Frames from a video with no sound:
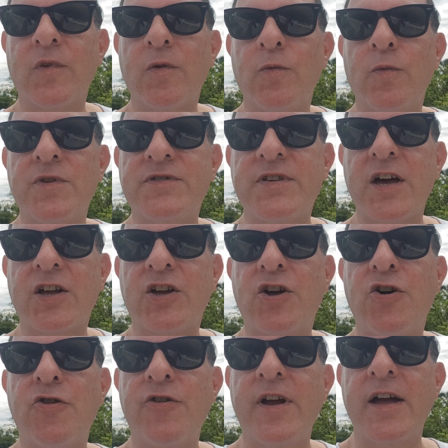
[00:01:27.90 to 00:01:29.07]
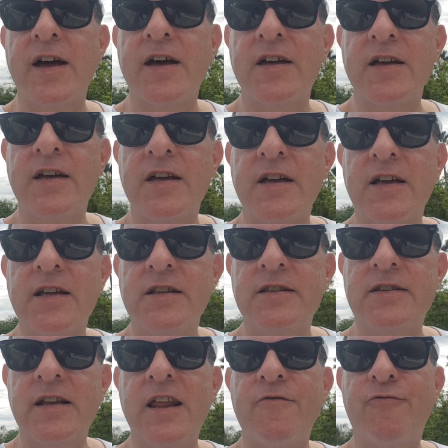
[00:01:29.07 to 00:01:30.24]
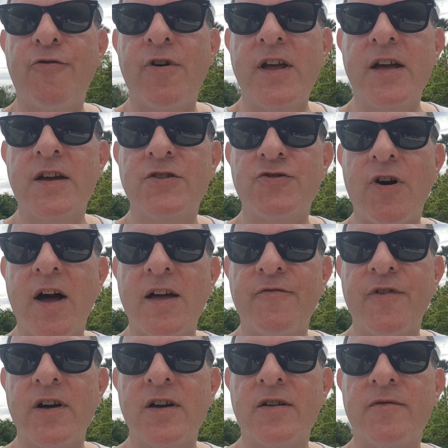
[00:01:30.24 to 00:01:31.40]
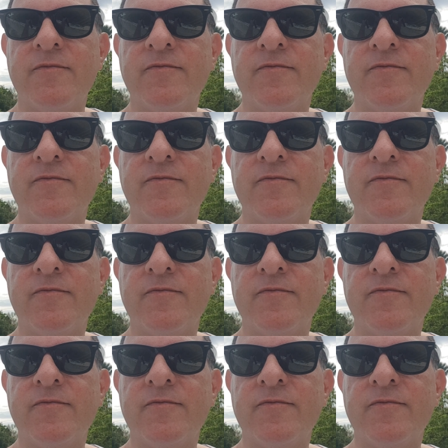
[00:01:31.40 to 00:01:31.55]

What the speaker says: was a courier delivery driver